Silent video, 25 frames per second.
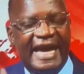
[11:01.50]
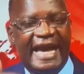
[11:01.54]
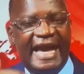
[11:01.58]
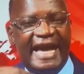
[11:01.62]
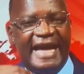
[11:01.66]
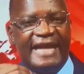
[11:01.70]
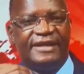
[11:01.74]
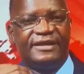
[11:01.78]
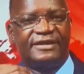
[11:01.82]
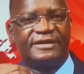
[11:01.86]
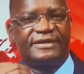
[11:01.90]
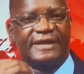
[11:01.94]

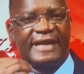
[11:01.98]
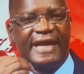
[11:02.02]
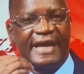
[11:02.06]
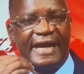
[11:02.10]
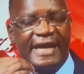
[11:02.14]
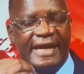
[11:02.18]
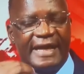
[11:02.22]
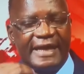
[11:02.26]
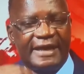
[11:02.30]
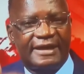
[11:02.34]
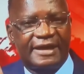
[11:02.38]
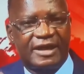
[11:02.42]
and
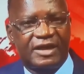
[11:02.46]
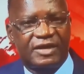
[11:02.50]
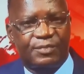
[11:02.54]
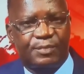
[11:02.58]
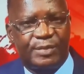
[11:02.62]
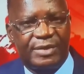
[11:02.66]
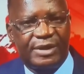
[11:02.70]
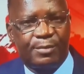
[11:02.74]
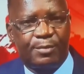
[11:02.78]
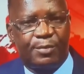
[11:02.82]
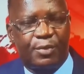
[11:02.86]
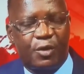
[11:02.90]
it has
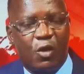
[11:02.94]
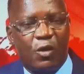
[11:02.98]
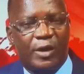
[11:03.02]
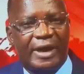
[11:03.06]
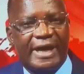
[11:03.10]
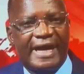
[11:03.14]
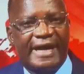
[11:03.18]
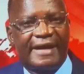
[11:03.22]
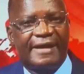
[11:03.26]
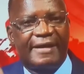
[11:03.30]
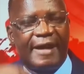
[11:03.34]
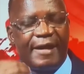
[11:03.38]
been
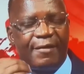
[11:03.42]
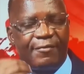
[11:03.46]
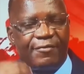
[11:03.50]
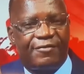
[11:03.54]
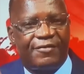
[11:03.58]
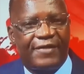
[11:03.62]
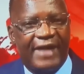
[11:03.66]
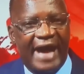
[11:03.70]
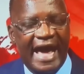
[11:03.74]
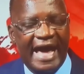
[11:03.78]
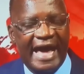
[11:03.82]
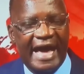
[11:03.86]
broken
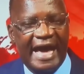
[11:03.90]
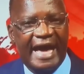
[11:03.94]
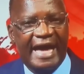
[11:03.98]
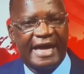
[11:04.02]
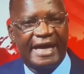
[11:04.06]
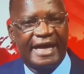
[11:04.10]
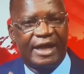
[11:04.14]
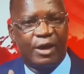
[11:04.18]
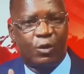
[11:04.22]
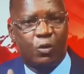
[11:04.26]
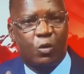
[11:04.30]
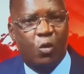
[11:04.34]
via
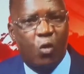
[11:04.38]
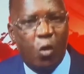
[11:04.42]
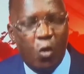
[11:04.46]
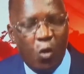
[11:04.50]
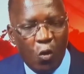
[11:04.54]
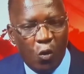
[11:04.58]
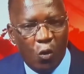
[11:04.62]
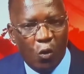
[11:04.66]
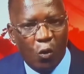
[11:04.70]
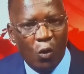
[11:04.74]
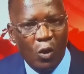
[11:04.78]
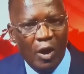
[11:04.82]
a
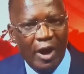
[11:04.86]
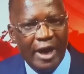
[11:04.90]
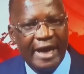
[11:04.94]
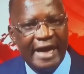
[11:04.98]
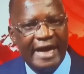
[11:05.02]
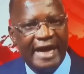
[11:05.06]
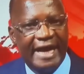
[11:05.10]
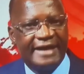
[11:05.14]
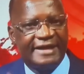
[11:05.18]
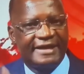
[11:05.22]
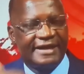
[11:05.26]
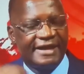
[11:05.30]
coup.
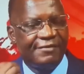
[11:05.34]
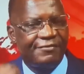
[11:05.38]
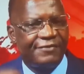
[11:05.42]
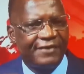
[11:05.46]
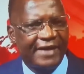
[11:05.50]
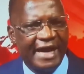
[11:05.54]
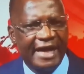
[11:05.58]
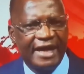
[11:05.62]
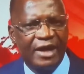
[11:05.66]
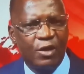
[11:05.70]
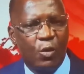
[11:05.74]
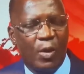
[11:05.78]
And
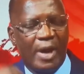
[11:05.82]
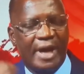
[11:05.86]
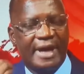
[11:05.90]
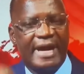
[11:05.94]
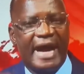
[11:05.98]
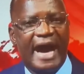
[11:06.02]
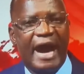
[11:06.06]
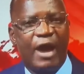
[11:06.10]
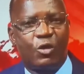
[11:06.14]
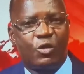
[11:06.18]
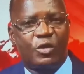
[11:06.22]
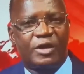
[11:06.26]
if
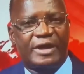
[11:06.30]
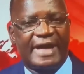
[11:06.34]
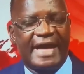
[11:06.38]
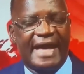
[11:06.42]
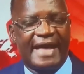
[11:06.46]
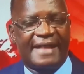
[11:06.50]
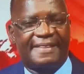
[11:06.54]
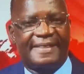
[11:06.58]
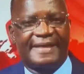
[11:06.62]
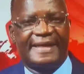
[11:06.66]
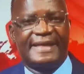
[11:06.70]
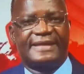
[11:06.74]
anyone out
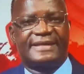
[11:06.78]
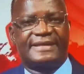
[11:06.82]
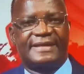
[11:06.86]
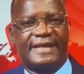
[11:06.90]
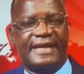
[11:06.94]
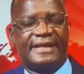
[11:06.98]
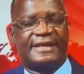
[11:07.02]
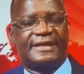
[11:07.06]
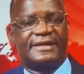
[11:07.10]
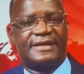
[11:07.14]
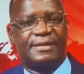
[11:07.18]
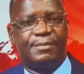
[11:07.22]
there thinks
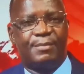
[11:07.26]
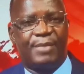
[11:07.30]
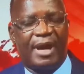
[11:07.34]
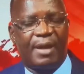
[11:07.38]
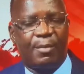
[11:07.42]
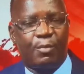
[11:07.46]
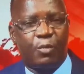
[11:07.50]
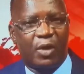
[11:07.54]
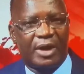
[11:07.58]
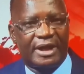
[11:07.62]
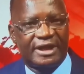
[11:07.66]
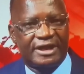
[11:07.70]
that the
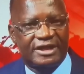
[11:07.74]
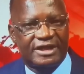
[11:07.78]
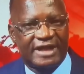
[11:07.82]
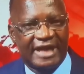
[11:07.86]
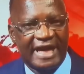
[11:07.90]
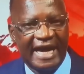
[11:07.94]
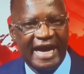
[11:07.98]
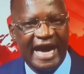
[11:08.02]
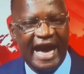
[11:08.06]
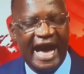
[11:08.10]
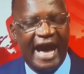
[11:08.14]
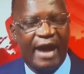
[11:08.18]
Zimbabweans
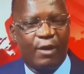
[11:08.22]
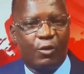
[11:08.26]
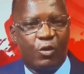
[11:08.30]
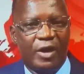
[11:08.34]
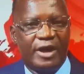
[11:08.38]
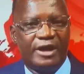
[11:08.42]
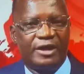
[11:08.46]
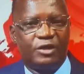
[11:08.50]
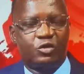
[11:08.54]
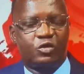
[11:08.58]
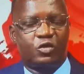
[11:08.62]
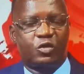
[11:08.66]
are
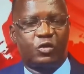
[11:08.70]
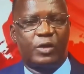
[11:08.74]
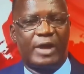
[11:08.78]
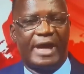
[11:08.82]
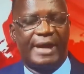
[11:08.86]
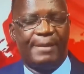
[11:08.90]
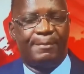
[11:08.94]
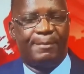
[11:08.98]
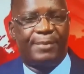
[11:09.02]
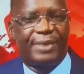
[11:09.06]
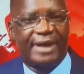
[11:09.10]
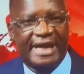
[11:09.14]
going to
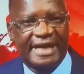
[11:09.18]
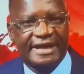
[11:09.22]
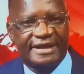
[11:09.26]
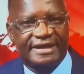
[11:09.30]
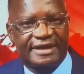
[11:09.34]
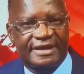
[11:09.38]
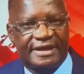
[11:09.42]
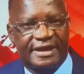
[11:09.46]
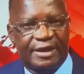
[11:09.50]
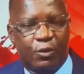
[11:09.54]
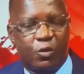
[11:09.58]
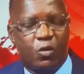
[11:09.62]

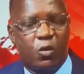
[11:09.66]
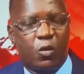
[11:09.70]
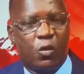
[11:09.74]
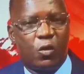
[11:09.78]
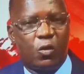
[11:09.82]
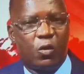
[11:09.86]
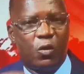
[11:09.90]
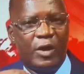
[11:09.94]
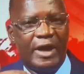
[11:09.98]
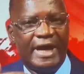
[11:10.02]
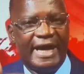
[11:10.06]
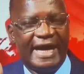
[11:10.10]
embrace the
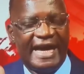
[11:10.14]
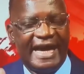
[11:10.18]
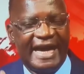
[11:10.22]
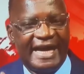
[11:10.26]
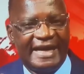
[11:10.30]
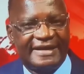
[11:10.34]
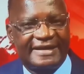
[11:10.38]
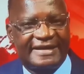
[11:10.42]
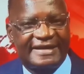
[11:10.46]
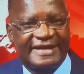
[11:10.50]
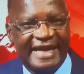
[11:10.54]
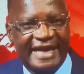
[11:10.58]
coup,
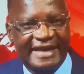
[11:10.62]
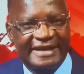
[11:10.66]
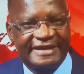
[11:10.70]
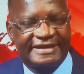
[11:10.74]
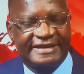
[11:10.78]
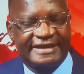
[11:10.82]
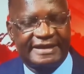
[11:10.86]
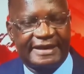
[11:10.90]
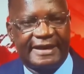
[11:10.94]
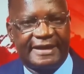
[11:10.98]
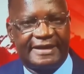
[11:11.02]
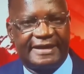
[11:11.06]

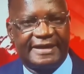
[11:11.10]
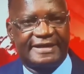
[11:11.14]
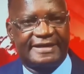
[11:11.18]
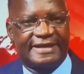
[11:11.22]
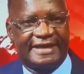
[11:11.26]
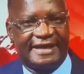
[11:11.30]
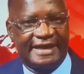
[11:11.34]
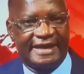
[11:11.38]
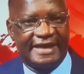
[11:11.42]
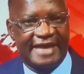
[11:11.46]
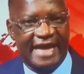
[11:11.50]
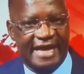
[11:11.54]
entrench
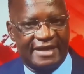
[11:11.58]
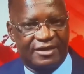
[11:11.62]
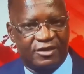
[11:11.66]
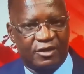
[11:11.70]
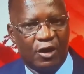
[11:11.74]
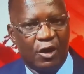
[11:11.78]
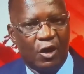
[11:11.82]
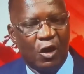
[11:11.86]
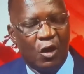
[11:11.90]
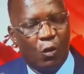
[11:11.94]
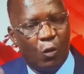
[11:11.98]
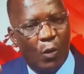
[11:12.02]
these
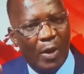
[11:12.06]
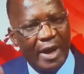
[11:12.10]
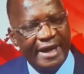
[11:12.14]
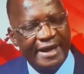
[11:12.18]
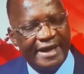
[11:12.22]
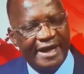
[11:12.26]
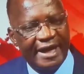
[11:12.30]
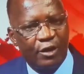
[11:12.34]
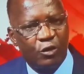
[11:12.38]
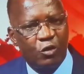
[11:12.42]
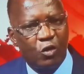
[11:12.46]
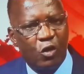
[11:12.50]
leaders,
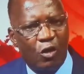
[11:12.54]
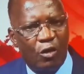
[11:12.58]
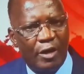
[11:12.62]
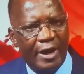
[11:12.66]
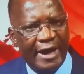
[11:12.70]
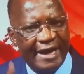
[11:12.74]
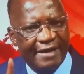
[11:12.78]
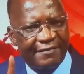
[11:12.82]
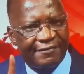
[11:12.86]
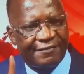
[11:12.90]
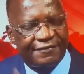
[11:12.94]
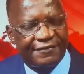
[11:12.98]
when they
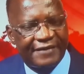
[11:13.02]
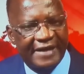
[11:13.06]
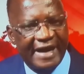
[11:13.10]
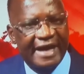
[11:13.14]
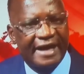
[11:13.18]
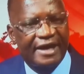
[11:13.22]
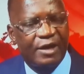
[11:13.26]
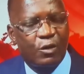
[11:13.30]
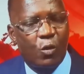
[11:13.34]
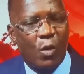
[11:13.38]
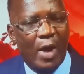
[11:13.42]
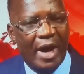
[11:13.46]
know a
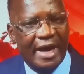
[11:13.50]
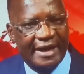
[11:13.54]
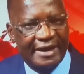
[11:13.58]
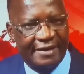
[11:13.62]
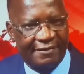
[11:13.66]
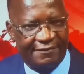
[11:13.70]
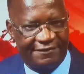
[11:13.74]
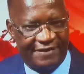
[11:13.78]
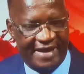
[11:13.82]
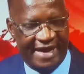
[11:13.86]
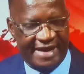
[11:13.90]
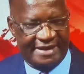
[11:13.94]
very
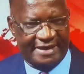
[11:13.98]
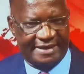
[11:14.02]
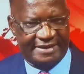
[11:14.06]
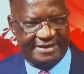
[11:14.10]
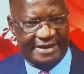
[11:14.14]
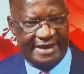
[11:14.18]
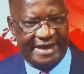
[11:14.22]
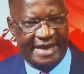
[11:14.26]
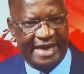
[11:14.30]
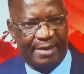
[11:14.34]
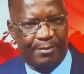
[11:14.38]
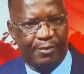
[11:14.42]
worrying fact,
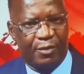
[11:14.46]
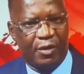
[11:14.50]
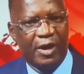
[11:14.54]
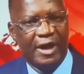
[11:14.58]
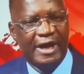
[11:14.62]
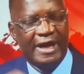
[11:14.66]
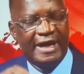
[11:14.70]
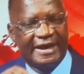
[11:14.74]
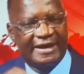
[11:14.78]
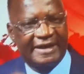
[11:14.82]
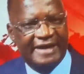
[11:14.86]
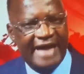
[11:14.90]
Zena,
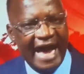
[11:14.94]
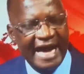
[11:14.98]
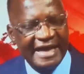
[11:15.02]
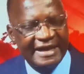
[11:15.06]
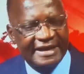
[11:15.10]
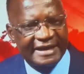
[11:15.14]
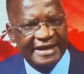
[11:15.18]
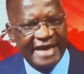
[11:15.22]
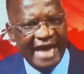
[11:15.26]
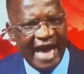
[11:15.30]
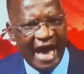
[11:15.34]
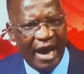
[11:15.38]

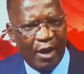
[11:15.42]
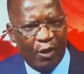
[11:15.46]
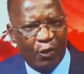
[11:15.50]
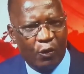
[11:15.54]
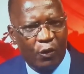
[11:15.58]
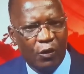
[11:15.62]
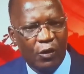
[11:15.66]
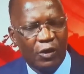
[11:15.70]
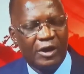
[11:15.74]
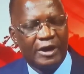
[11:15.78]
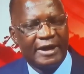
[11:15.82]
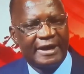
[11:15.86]
right
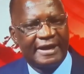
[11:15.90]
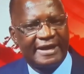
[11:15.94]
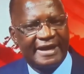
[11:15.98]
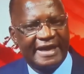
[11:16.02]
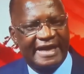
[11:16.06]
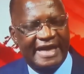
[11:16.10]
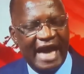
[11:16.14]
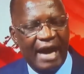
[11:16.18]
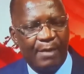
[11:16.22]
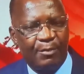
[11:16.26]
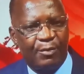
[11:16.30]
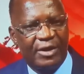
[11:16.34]
now,
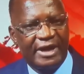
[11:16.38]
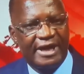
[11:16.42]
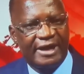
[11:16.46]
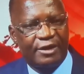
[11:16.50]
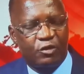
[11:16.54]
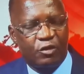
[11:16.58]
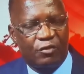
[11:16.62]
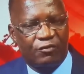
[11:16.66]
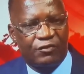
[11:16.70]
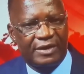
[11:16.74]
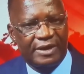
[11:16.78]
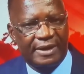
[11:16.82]
the
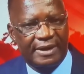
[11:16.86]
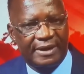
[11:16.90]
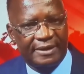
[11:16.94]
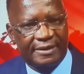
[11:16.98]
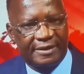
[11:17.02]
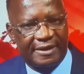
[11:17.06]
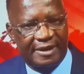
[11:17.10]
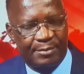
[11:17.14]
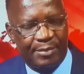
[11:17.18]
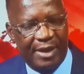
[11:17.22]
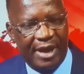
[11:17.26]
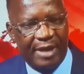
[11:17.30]
cabinet of
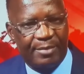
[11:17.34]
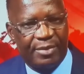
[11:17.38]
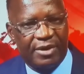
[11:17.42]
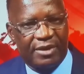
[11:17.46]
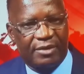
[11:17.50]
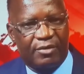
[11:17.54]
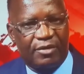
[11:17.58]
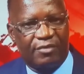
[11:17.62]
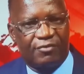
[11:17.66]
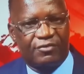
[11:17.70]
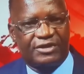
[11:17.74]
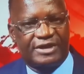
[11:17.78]
the
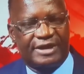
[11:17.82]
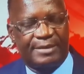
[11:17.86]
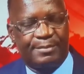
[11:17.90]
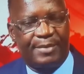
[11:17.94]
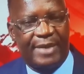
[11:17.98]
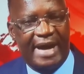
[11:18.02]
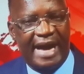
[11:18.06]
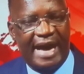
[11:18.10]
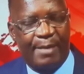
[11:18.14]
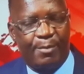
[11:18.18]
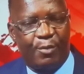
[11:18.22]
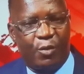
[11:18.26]
Republic of
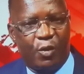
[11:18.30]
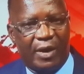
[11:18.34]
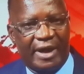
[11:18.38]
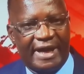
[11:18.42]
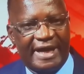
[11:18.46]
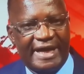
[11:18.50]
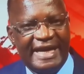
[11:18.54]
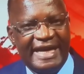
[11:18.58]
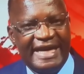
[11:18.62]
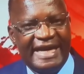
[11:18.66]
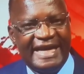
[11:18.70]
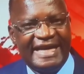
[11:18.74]

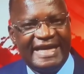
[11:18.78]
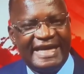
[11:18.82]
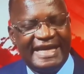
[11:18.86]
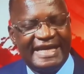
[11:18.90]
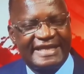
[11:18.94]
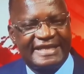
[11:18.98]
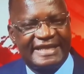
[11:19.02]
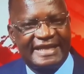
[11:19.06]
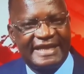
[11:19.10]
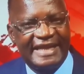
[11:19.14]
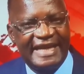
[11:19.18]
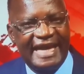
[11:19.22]
Zimbabwe
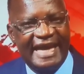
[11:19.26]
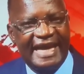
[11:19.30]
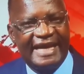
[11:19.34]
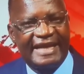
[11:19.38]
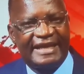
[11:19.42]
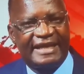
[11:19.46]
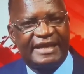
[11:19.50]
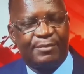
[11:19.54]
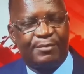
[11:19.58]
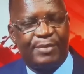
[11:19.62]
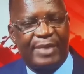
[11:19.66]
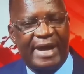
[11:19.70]
is
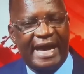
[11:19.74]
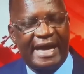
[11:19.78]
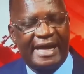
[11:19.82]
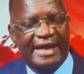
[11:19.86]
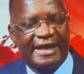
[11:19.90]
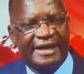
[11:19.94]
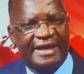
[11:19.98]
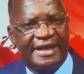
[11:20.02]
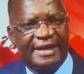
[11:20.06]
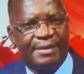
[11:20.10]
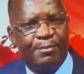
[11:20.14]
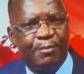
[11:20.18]
led
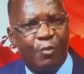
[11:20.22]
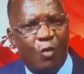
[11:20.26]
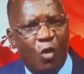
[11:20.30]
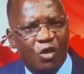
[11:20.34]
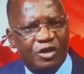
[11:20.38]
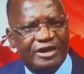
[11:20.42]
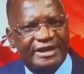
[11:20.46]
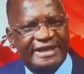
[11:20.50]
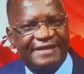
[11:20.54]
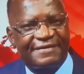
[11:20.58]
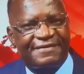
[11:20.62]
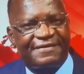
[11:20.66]
by the
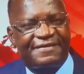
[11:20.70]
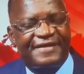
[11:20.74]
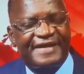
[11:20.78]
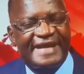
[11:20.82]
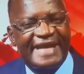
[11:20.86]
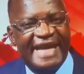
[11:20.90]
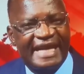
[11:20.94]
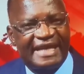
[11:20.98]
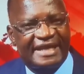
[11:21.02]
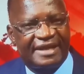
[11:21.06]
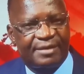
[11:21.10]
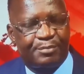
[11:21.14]
most
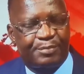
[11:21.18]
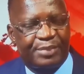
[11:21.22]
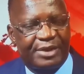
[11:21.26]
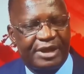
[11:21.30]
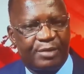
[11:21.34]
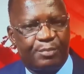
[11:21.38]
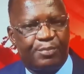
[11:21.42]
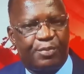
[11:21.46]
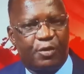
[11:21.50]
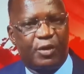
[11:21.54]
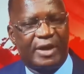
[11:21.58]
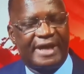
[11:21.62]
feared
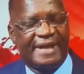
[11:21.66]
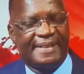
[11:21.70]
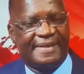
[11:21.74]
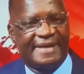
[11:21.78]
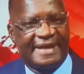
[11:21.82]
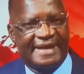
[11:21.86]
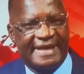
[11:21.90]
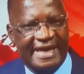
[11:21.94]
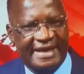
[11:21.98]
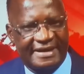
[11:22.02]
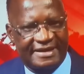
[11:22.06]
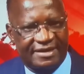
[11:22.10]
people in
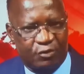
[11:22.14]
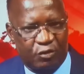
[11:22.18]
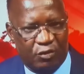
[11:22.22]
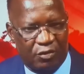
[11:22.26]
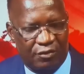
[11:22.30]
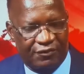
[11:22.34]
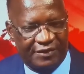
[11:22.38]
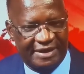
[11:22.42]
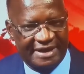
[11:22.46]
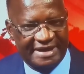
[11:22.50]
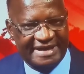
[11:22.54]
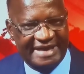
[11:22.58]
the
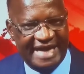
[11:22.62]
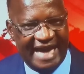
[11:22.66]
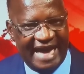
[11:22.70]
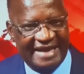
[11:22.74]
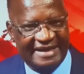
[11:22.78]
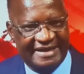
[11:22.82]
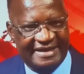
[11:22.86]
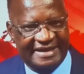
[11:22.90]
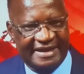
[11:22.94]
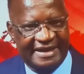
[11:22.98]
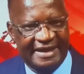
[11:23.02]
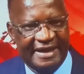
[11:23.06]
history of this
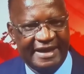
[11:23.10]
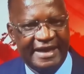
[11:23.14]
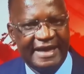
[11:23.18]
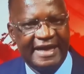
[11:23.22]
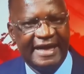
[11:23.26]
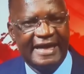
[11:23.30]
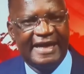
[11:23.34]
country.